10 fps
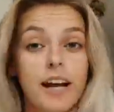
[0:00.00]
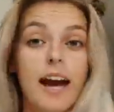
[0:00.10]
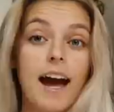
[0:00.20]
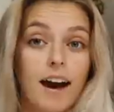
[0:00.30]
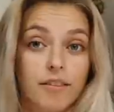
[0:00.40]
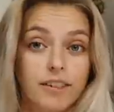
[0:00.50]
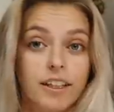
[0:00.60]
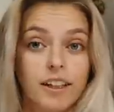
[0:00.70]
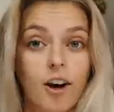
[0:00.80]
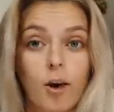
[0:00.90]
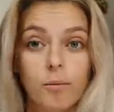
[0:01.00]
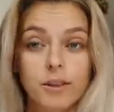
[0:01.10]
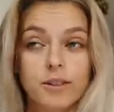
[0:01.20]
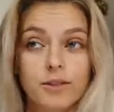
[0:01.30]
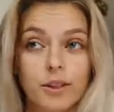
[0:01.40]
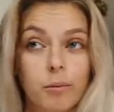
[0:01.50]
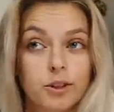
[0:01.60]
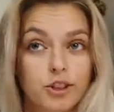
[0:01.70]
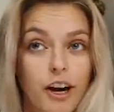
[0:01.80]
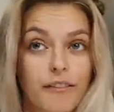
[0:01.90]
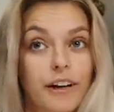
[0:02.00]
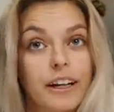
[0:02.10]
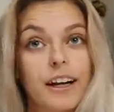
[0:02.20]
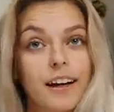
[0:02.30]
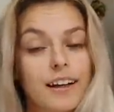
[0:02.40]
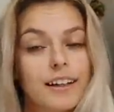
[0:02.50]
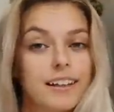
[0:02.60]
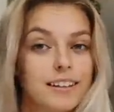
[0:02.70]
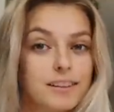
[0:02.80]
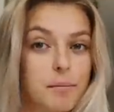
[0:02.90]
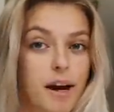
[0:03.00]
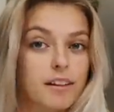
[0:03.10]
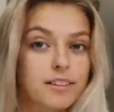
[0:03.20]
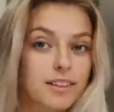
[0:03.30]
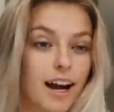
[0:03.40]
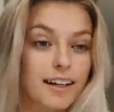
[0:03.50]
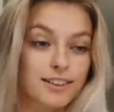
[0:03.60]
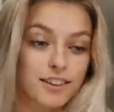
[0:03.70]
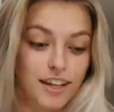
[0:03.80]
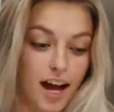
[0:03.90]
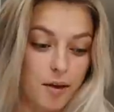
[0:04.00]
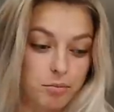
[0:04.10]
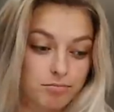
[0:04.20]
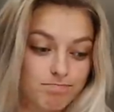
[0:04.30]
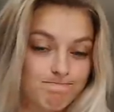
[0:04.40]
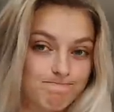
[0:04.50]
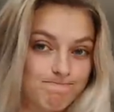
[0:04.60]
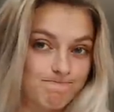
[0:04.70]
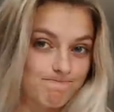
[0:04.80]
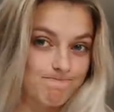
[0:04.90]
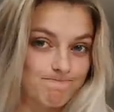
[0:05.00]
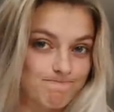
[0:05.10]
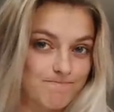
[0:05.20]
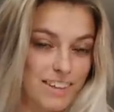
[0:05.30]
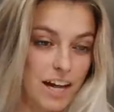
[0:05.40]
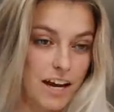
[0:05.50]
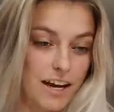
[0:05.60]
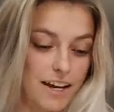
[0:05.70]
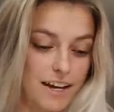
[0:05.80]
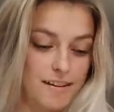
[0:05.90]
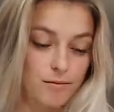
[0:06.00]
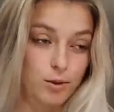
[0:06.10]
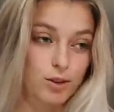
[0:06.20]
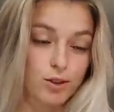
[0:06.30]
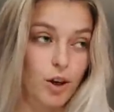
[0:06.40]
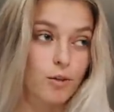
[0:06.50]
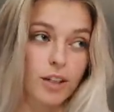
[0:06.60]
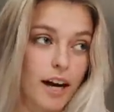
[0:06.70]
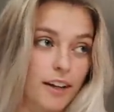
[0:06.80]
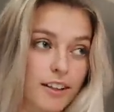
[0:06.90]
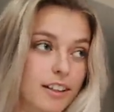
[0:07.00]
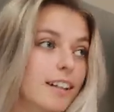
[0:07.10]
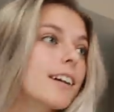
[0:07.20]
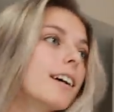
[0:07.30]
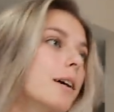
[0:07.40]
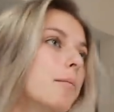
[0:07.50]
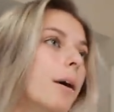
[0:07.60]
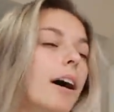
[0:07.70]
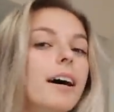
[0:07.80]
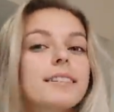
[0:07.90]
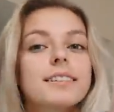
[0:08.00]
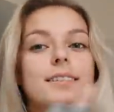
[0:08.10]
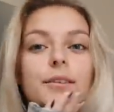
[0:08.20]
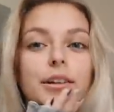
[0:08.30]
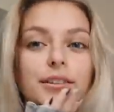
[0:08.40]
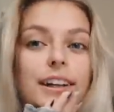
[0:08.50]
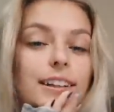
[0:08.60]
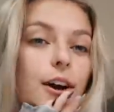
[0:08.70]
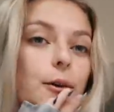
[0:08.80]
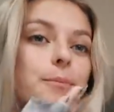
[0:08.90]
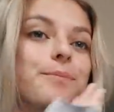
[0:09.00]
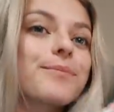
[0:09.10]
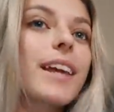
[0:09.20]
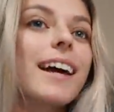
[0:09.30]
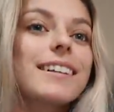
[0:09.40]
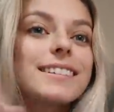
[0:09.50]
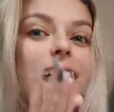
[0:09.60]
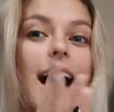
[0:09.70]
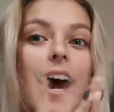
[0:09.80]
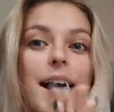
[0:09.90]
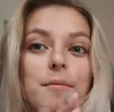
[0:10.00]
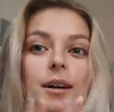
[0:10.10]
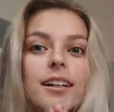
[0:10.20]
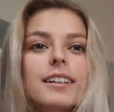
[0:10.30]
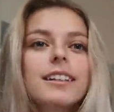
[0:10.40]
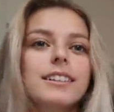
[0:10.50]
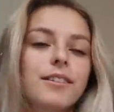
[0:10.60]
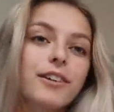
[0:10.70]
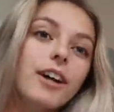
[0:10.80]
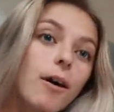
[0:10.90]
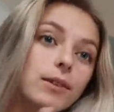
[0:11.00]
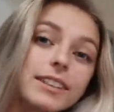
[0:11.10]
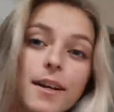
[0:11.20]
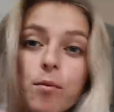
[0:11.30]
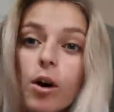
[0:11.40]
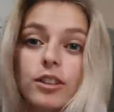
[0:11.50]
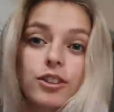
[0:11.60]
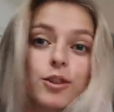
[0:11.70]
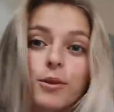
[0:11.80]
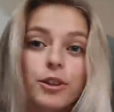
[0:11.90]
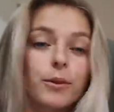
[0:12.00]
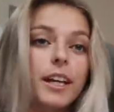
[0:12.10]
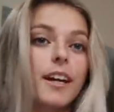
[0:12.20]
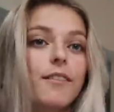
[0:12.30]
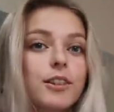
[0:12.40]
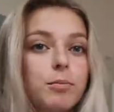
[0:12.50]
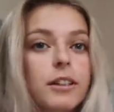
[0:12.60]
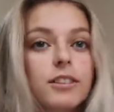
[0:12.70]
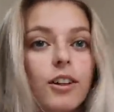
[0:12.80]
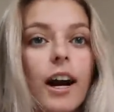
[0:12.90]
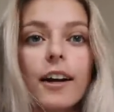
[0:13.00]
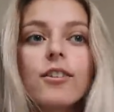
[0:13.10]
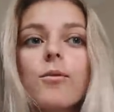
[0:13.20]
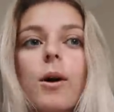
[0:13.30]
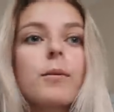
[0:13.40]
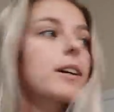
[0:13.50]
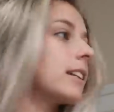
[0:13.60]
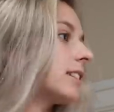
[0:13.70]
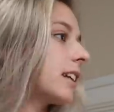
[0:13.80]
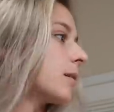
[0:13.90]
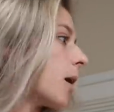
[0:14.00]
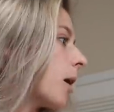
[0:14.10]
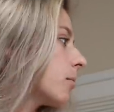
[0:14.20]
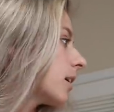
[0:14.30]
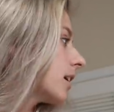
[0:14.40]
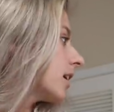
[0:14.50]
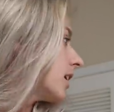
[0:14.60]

and a half getting home because there was so much traffic. He's the best. I took a nap. I was so tired. But we are finally home and it's time to figure out what day one, two, and three of these presents are. I don't know where we're gonna set them up.